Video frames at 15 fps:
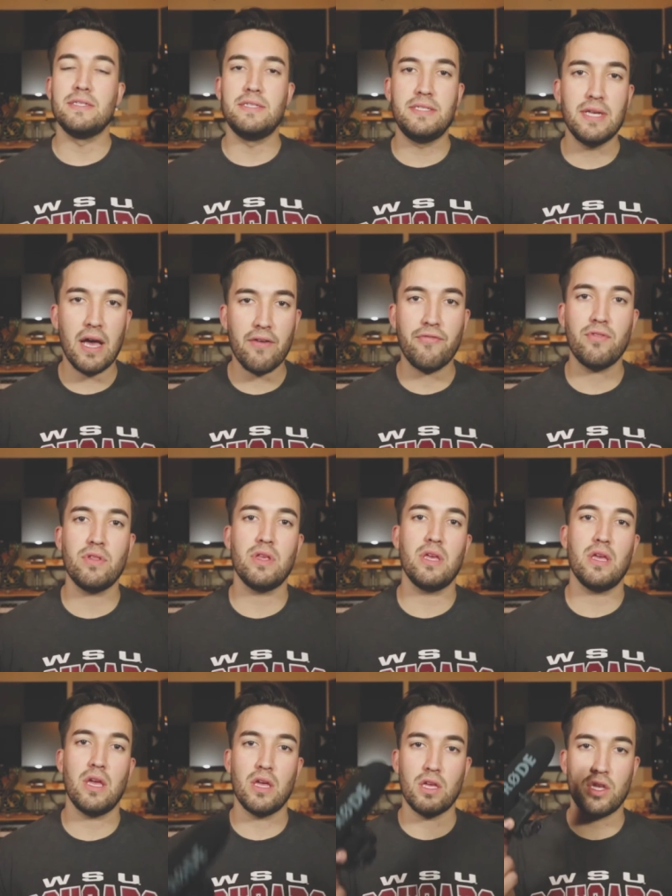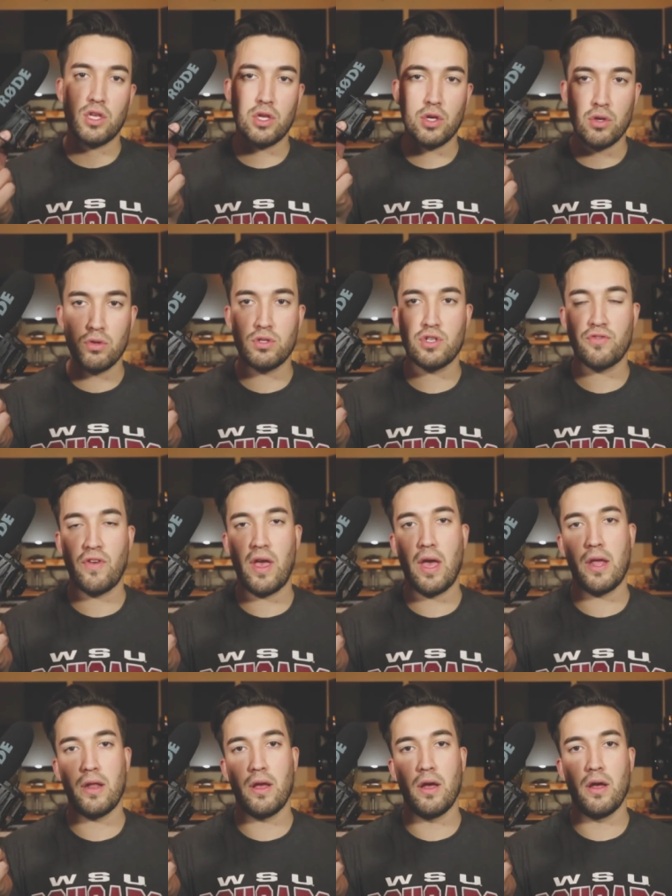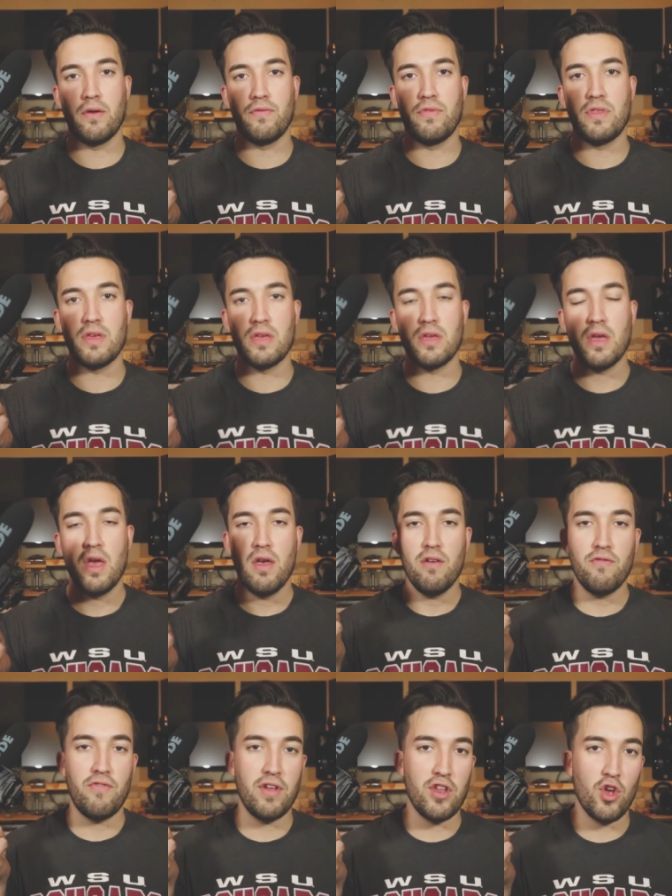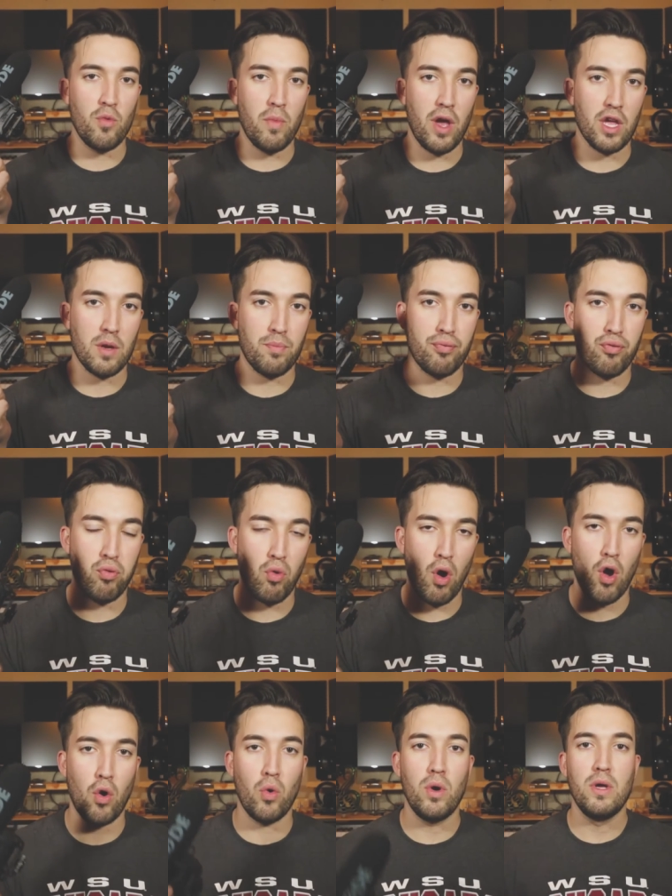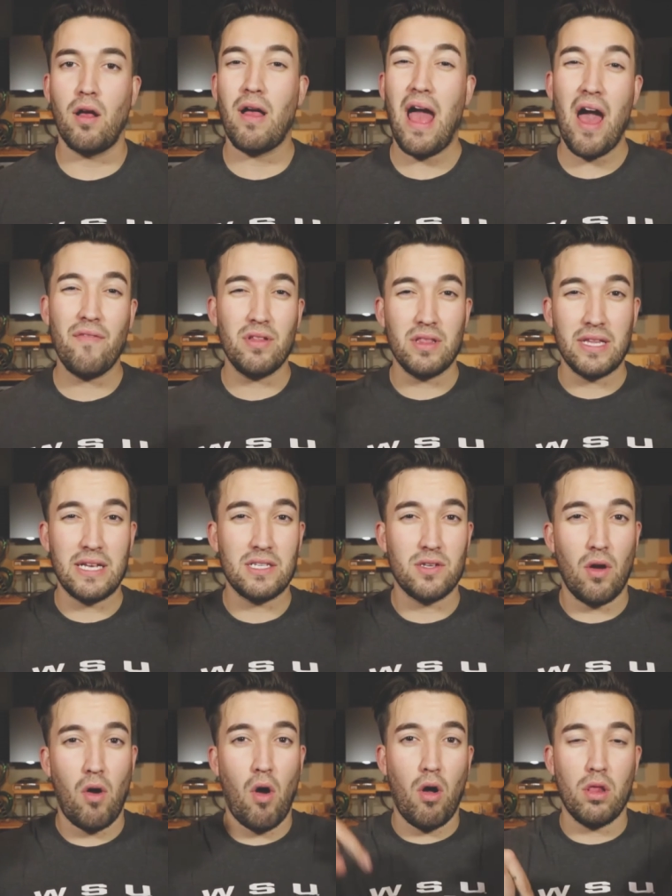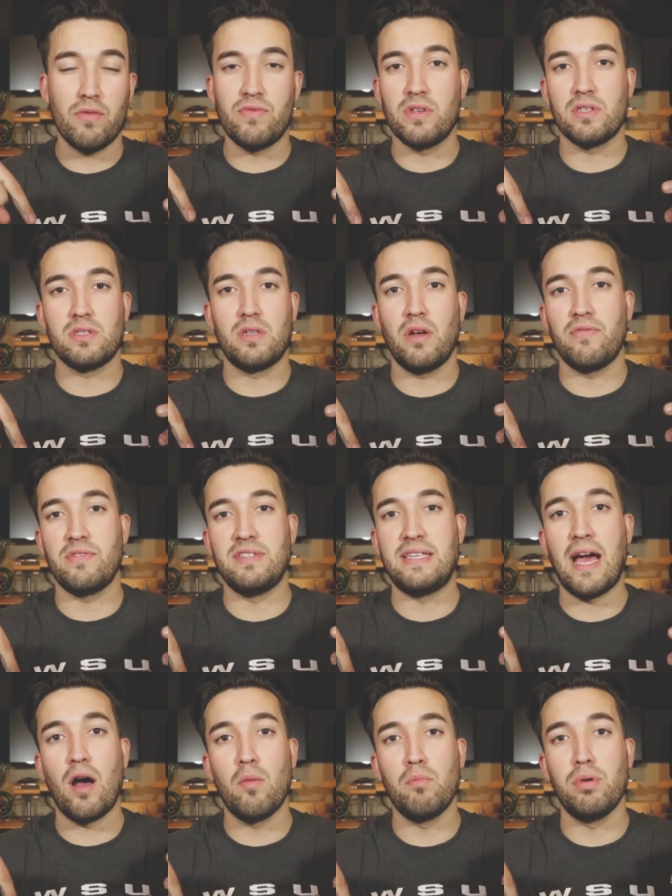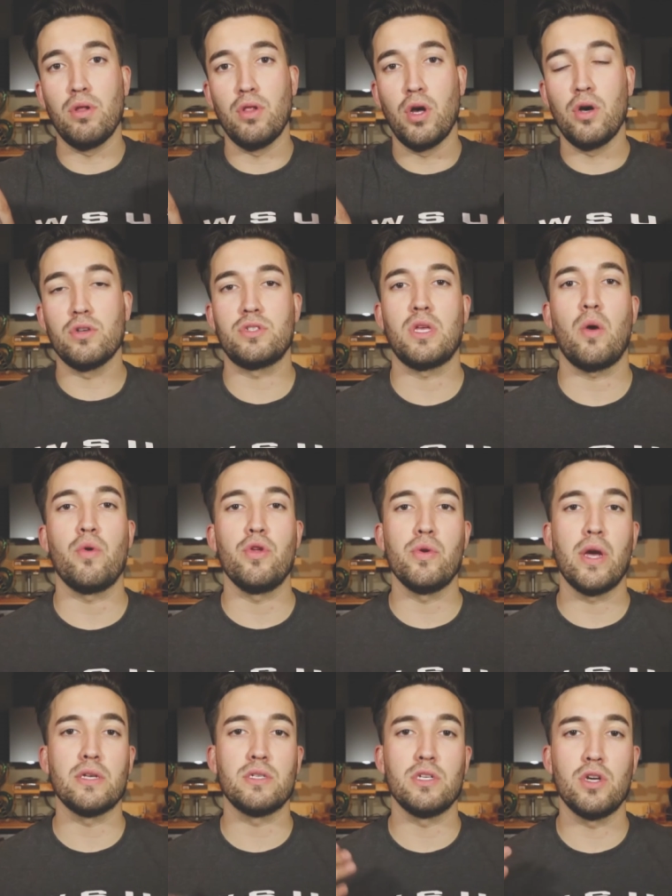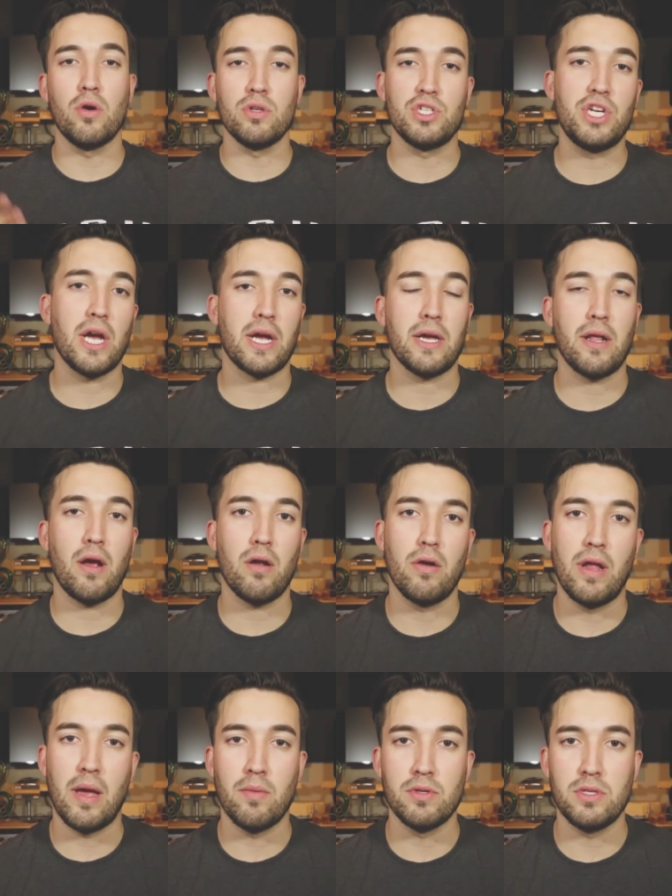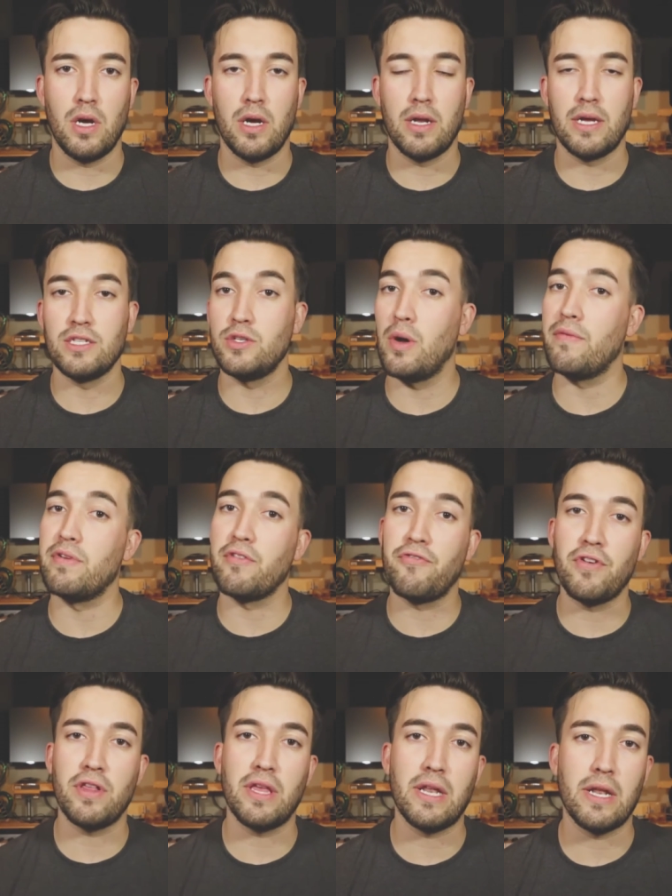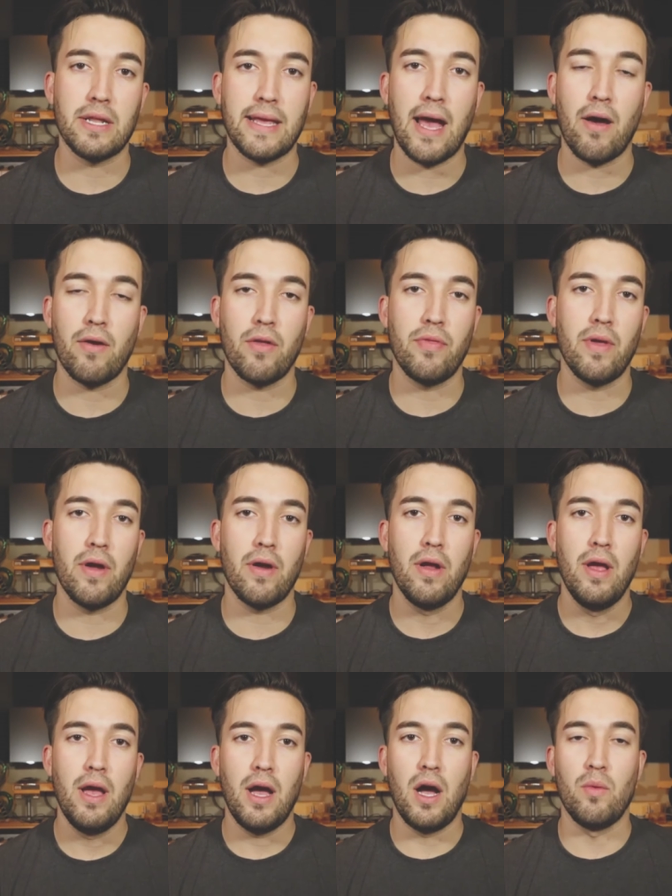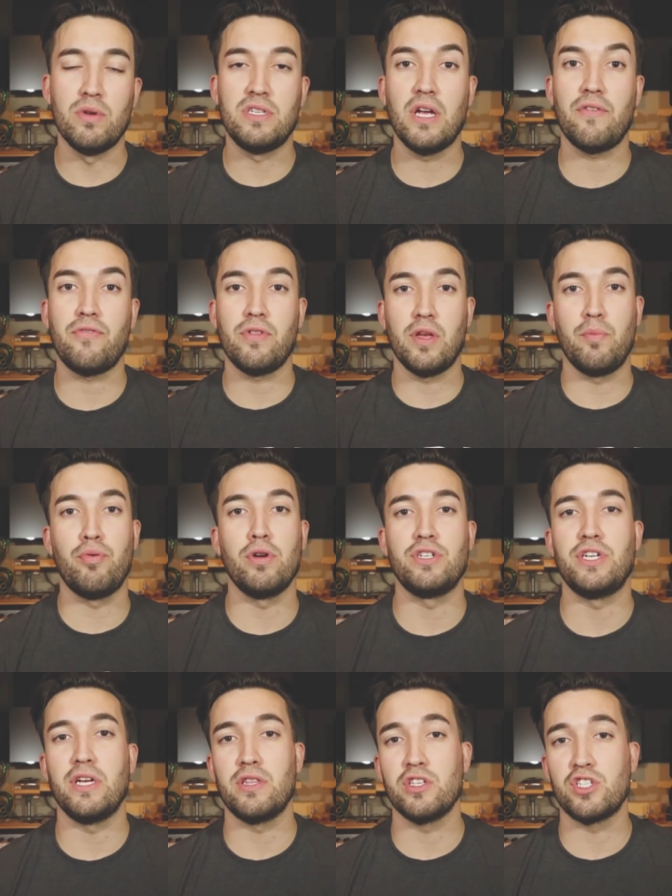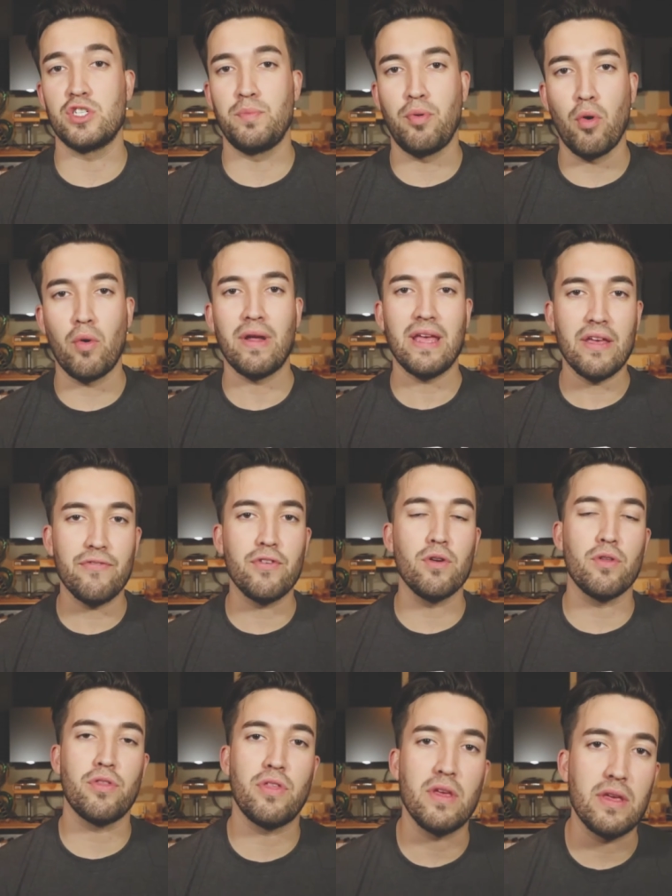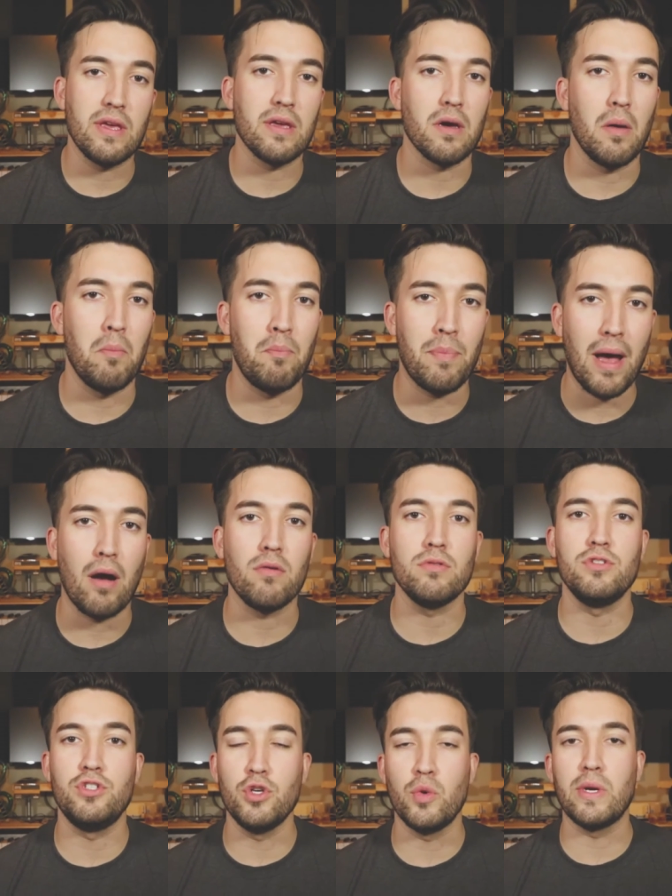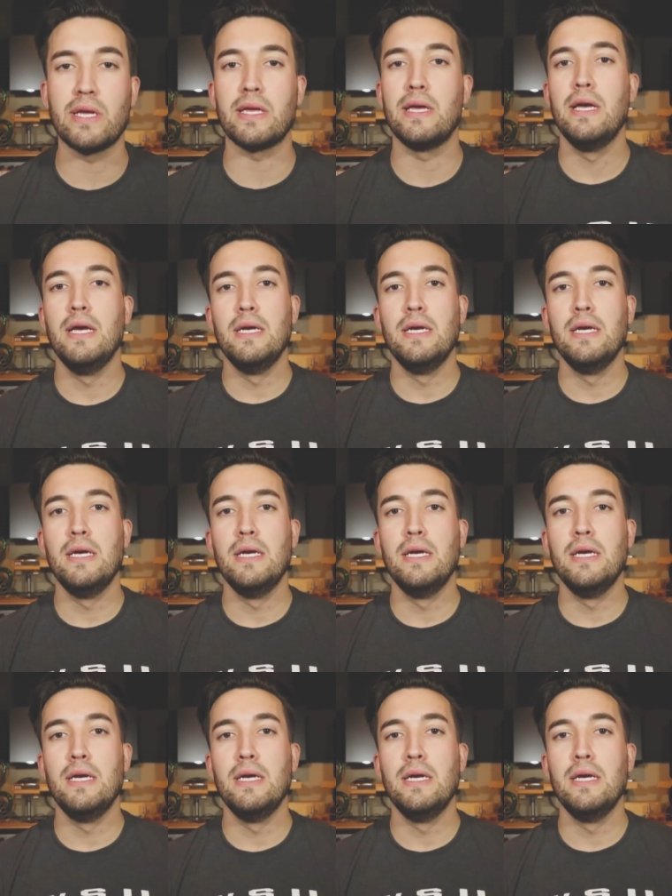definitely a huge fan of the VideoMic Pro and I'll have a link to all of this stuff down below so that way you guys can go and check it out on Amazon I do have an affiliated account on there I would definitely appreciate the support if you're thinking about doing